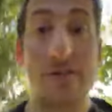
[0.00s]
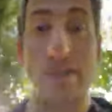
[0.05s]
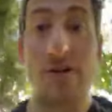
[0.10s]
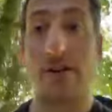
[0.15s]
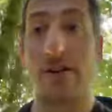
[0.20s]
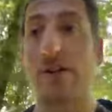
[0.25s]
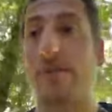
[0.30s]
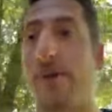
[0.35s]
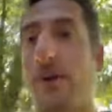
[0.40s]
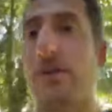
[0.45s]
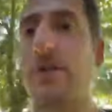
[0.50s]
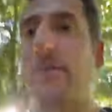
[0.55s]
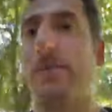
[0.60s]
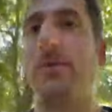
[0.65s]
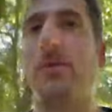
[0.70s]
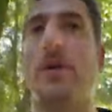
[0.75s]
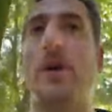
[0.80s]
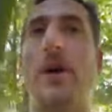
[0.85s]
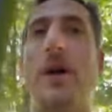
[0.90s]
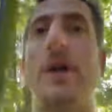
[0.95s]
for as long as
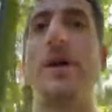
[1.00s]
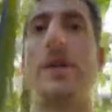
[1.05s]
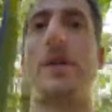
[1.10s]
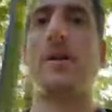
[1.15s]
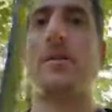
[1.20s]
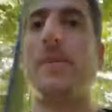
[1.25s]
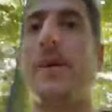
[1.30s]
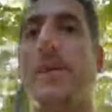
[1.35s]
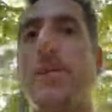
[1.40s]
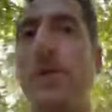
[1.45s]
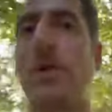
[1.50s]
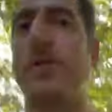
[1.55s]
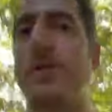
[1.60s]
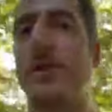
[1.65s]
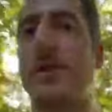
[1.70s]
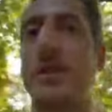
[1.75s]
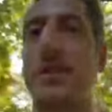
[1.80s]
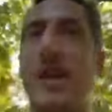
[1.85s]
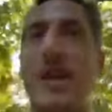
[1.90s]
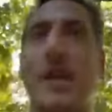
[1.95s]
possible. You know, people
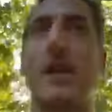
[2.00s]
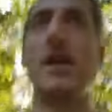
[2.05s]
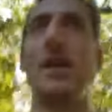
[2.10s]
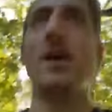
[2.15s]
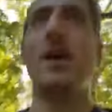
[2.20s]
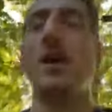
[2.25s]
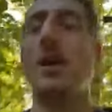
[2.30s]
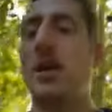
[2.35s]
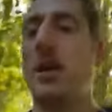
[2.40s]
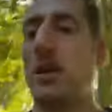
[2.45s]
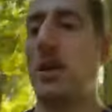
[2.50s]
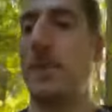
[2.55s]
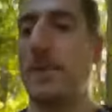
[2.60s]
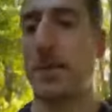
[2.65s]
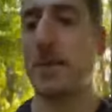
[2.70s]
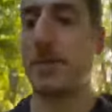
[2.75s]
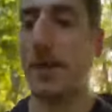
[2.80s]
often say, you know, I'm